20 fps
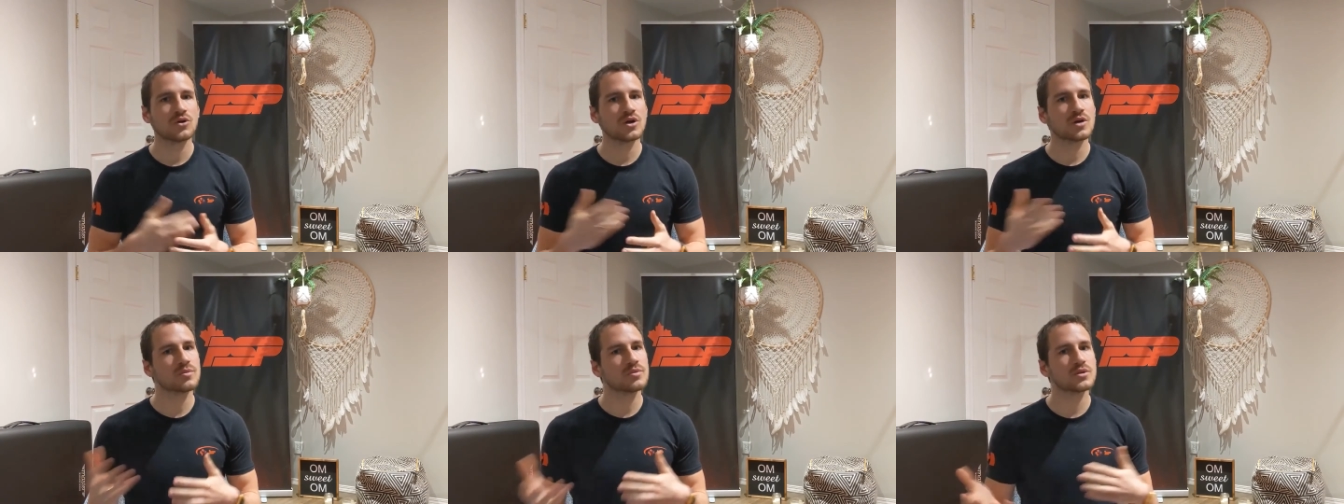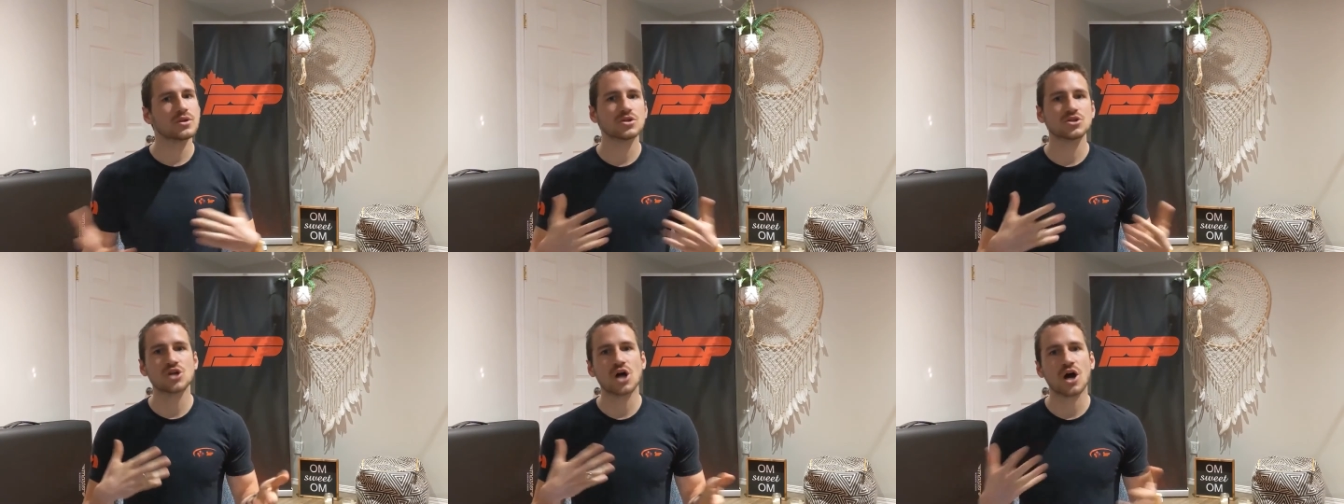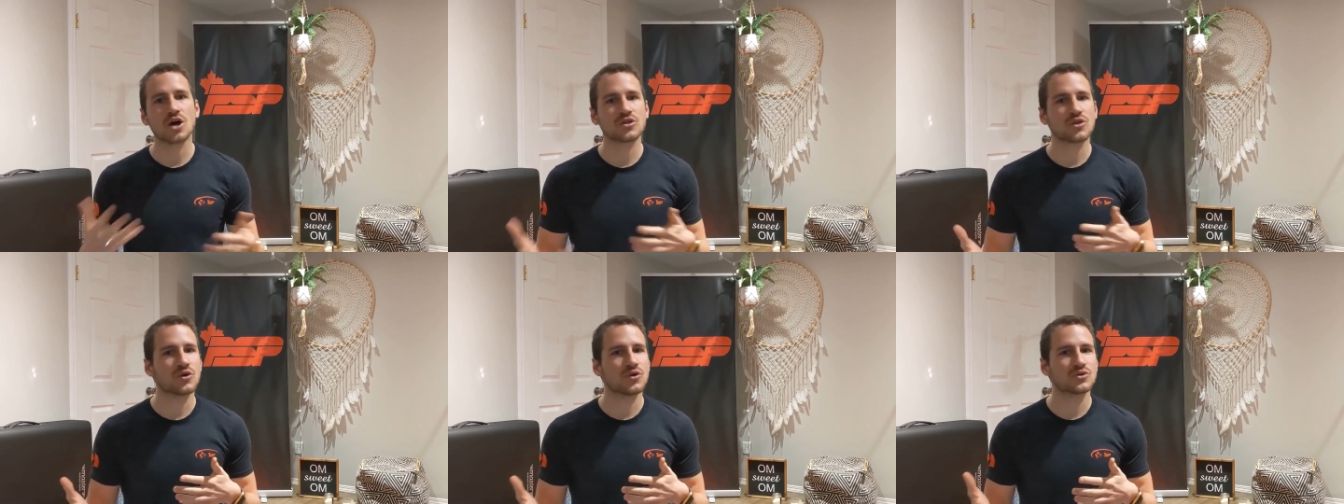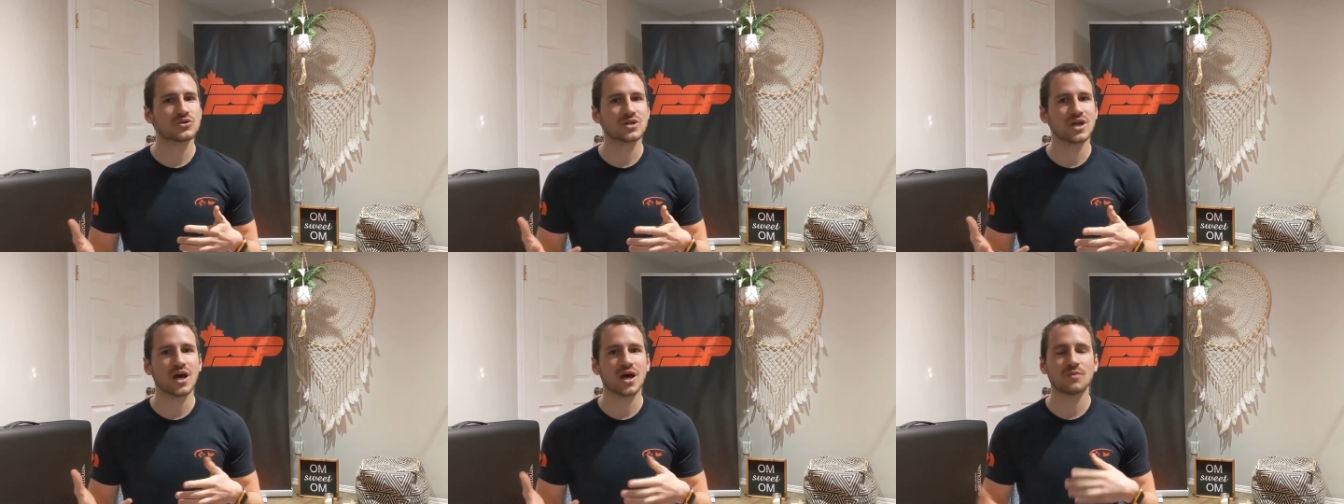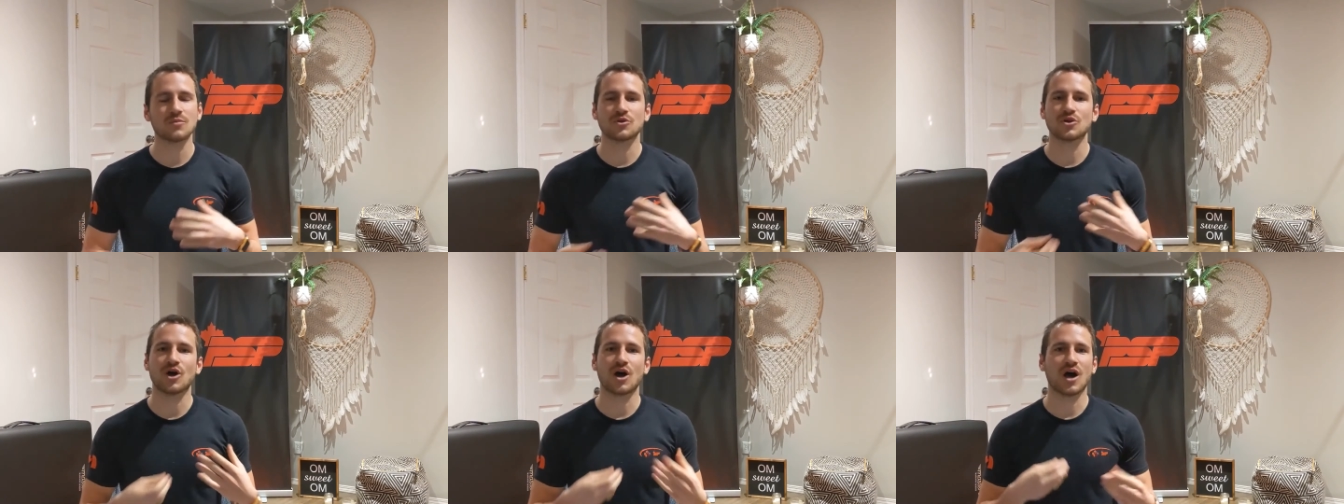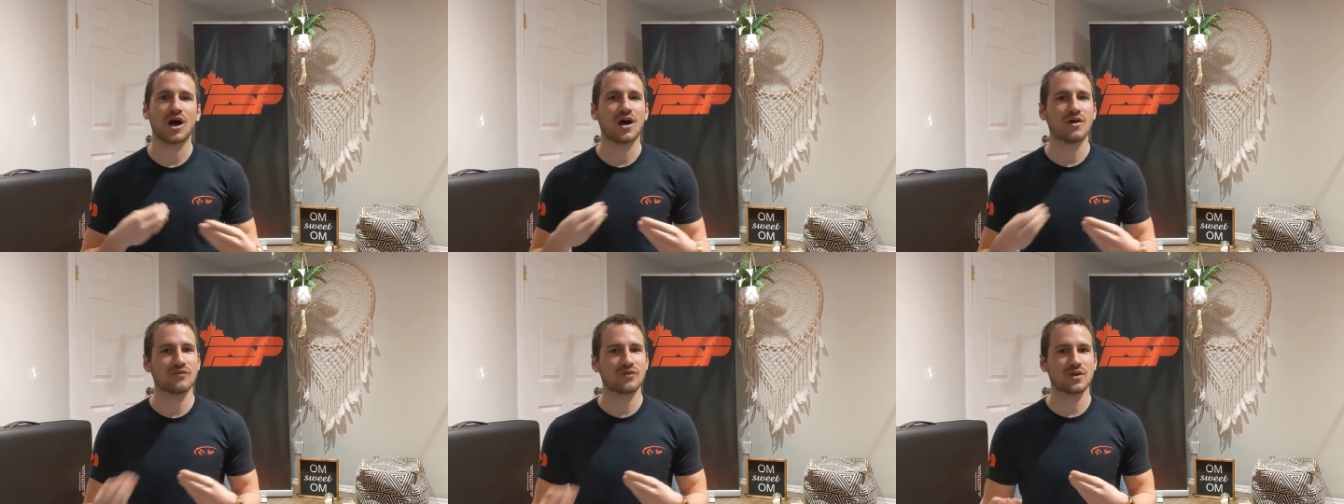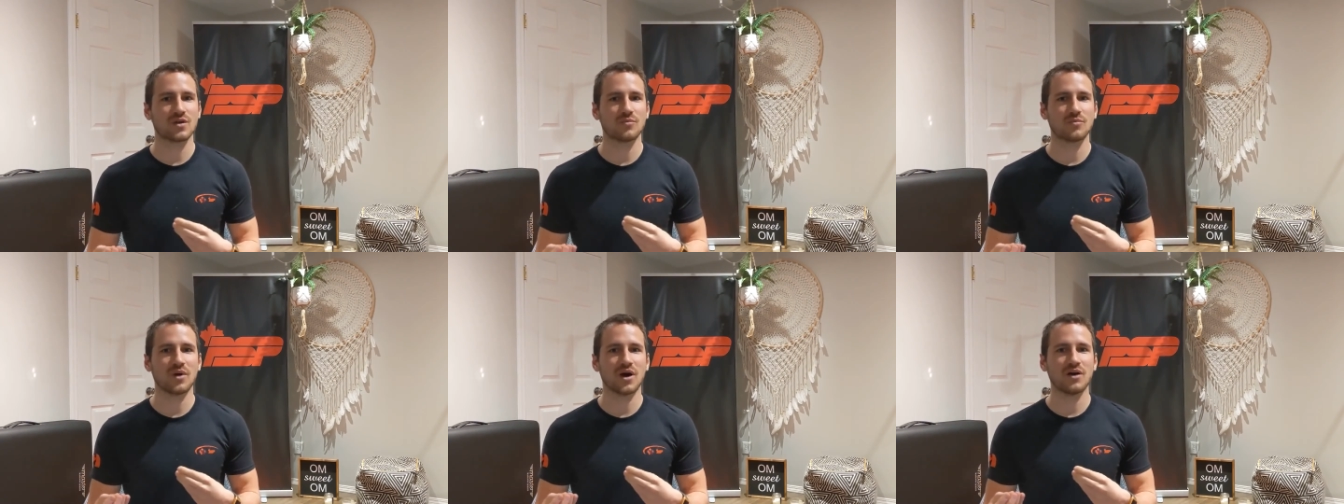you're able to talk the whole time, you're not
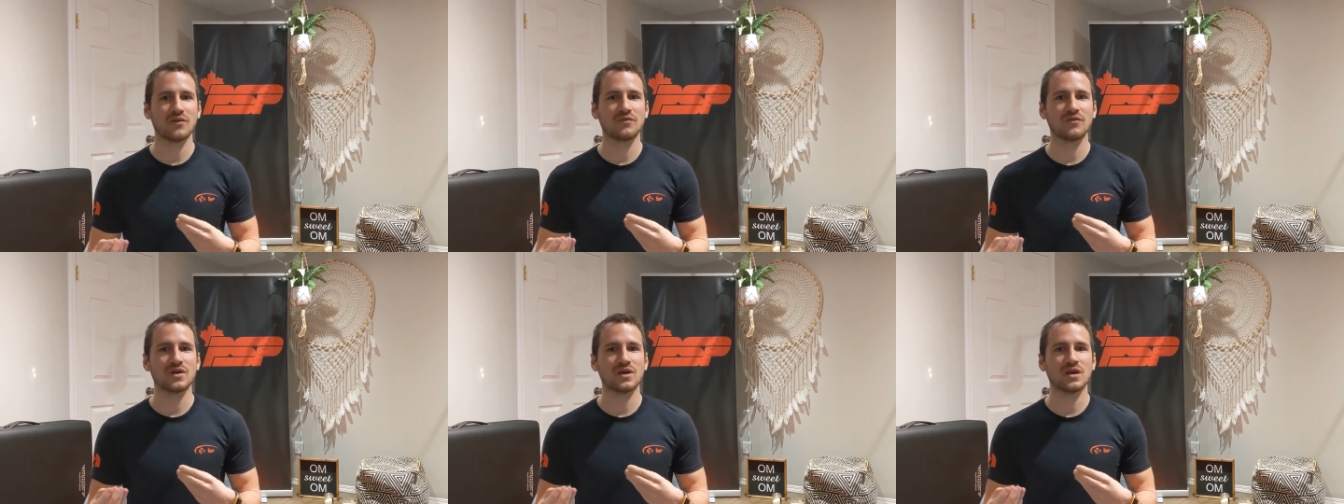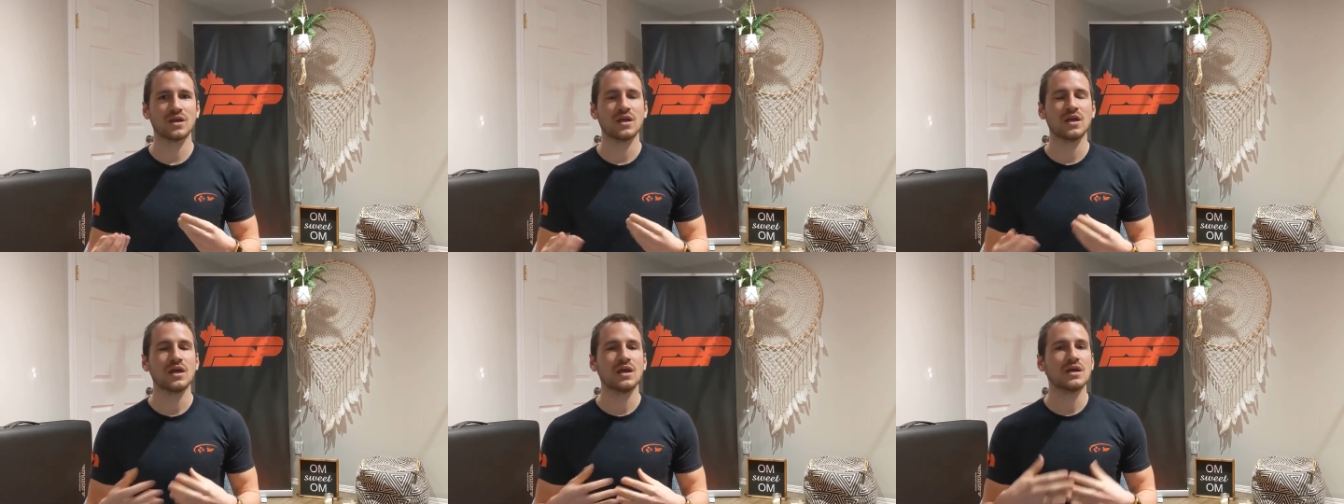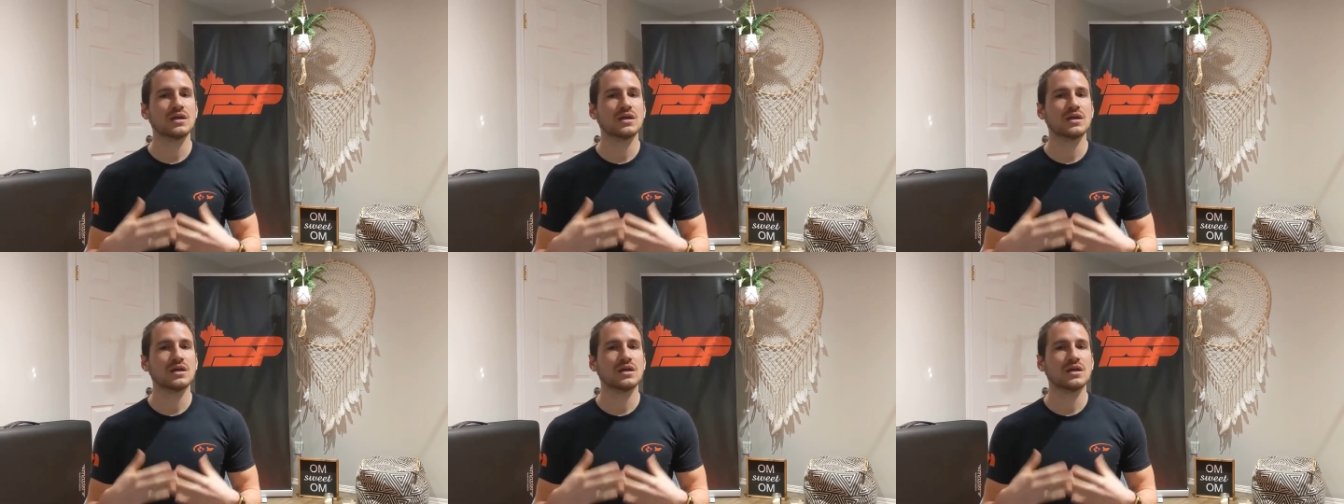huffing and puffing.